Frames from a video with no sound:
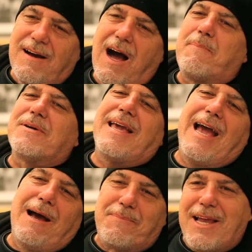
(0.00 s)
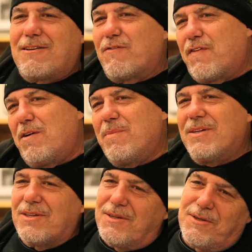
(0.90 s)
hop a cab, take the film
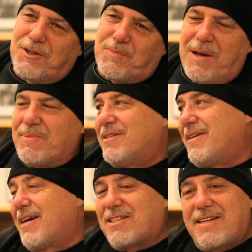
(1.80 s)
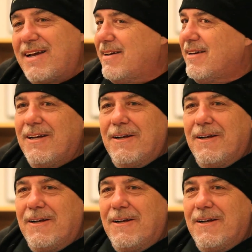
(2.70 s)
into the newspaper, and the next day